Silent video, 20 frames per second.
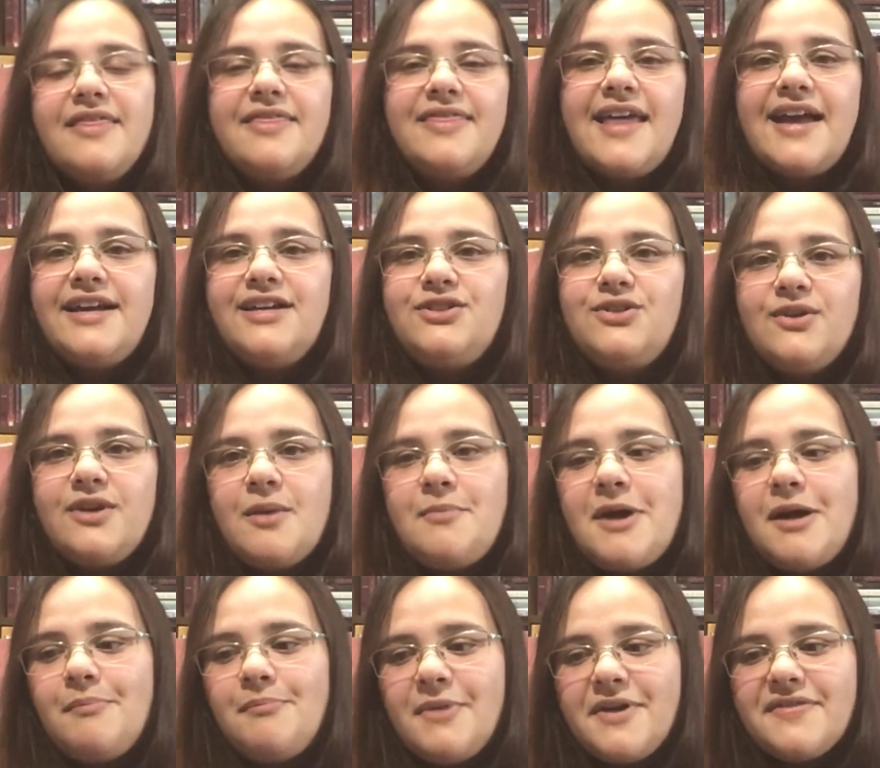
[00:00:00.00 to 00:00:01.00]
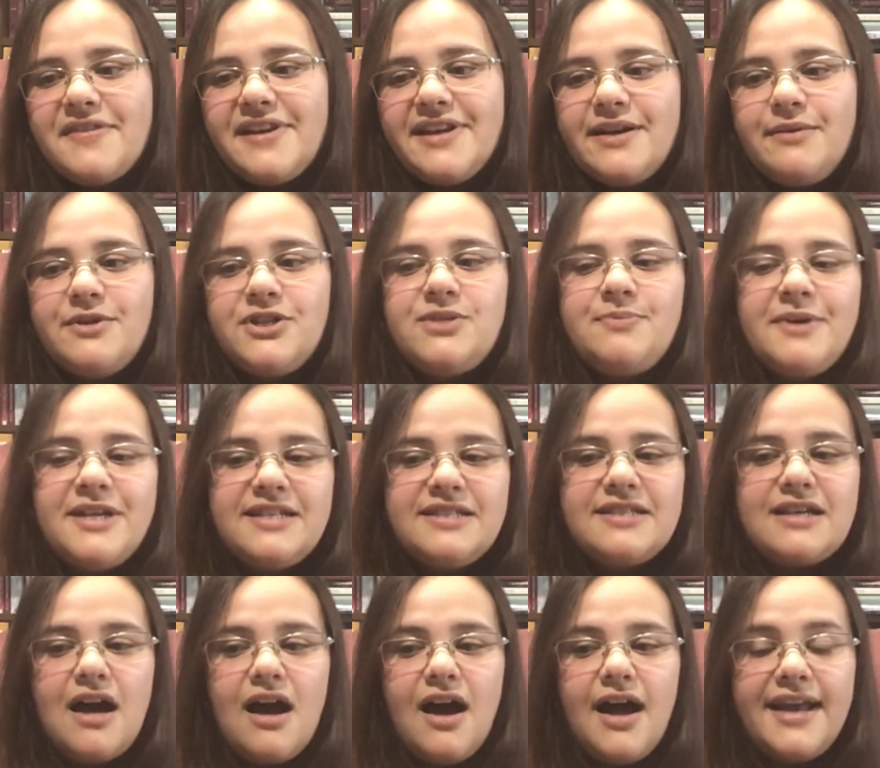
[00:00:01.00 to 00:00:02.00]
They do come out monthly, which means
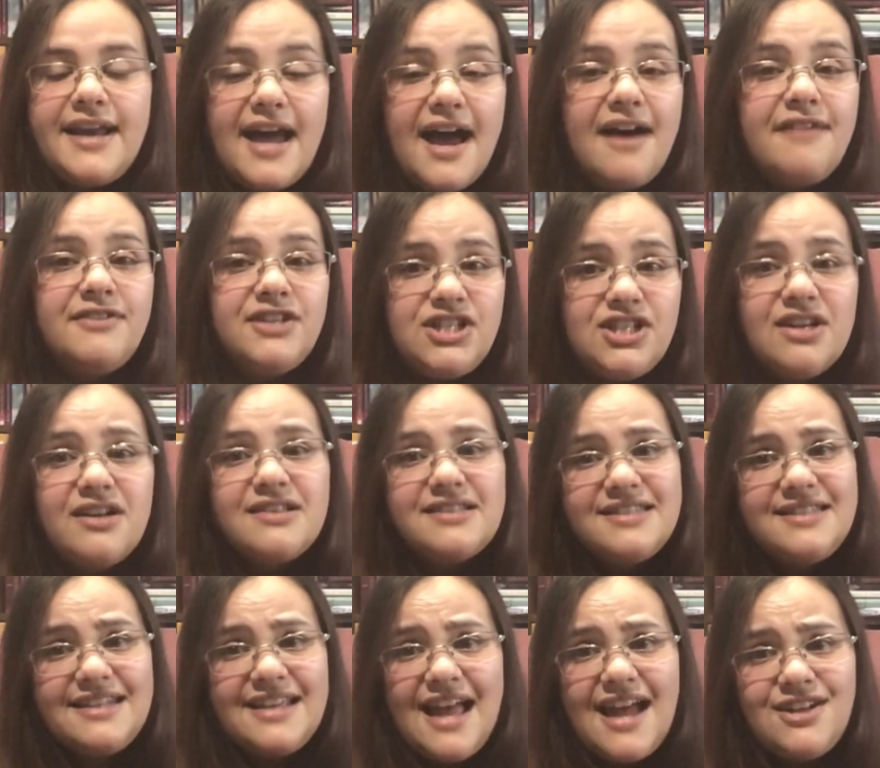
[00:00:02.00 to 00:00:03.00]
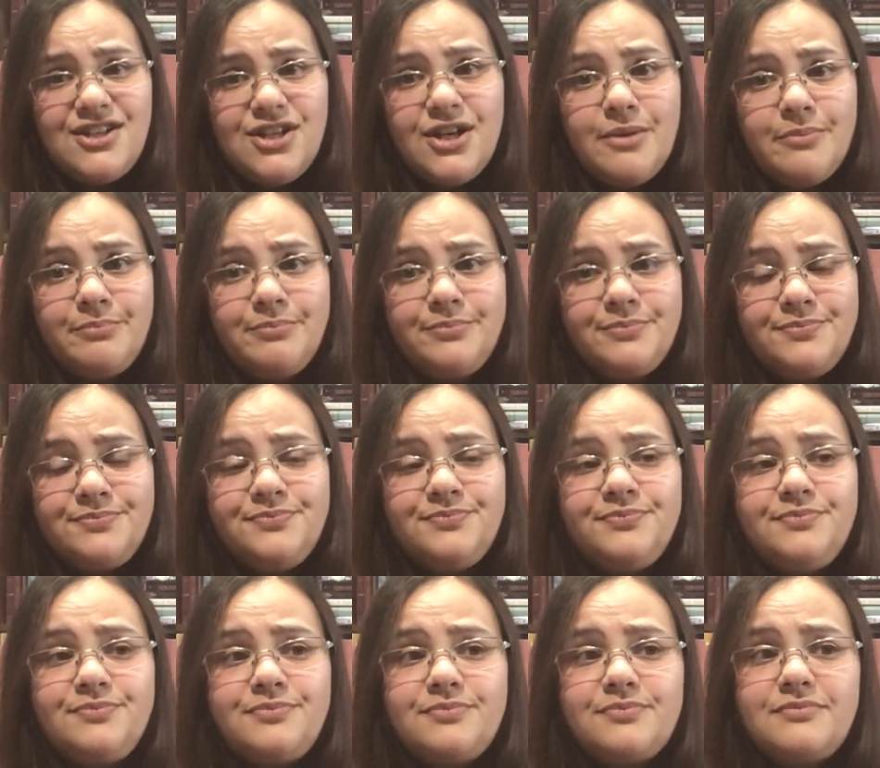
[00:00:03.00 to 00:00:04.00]
I'd have a chance to catch up
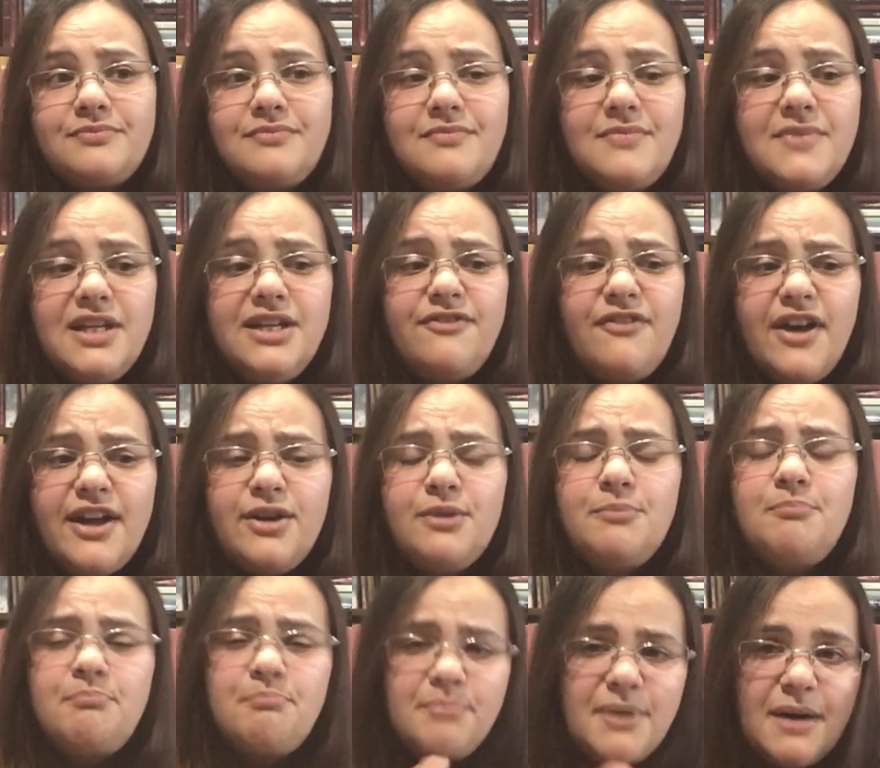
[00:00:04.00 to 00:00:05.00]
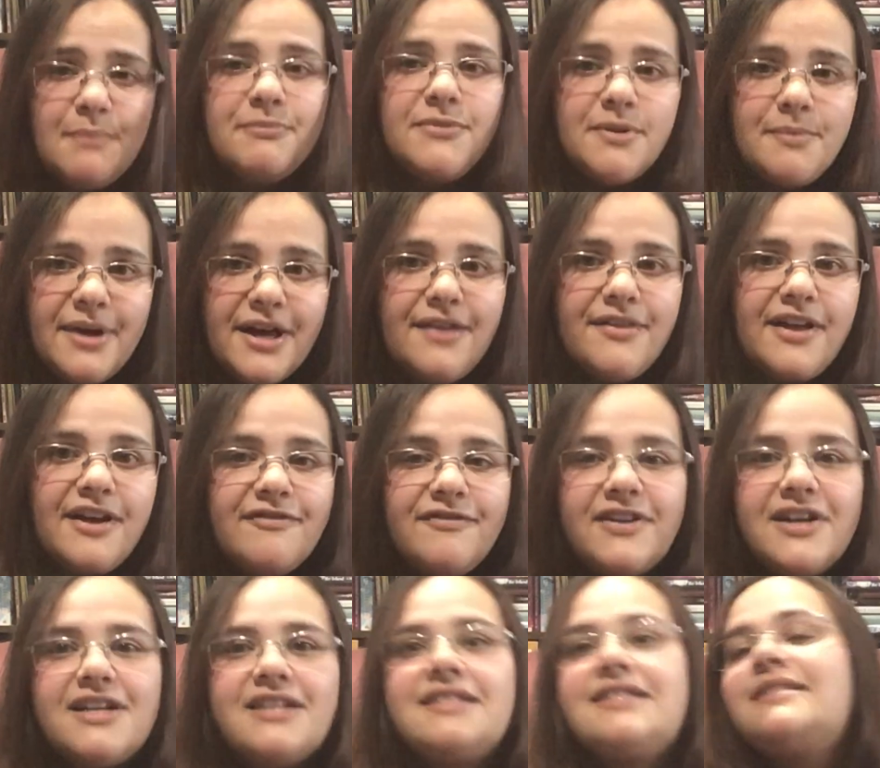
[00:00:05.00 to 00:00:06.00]
if I could pump them out that
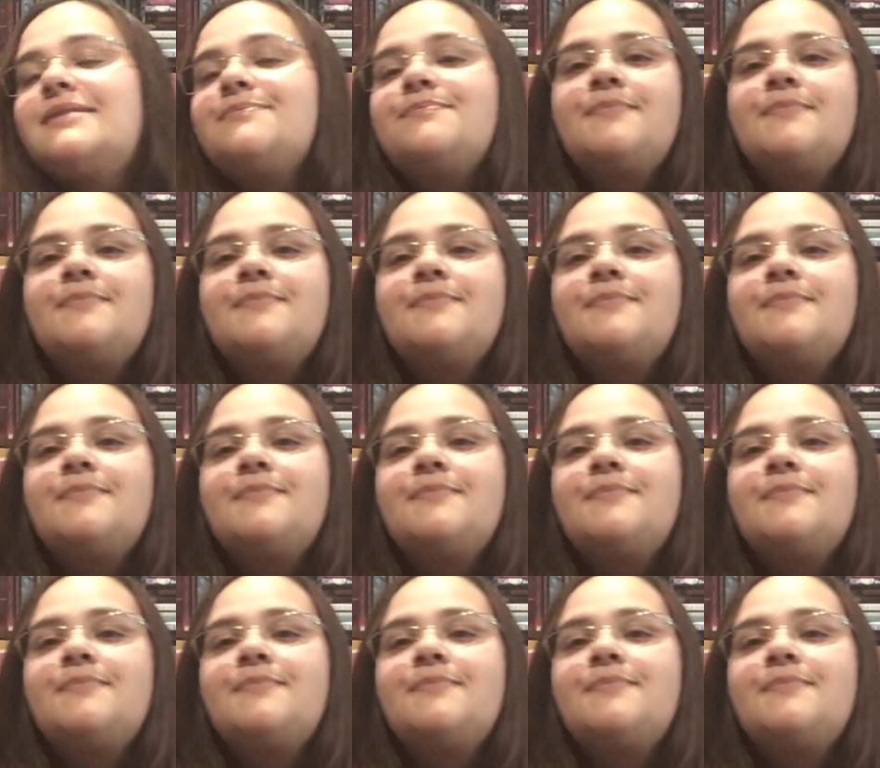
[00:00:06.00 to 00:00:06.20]
fast.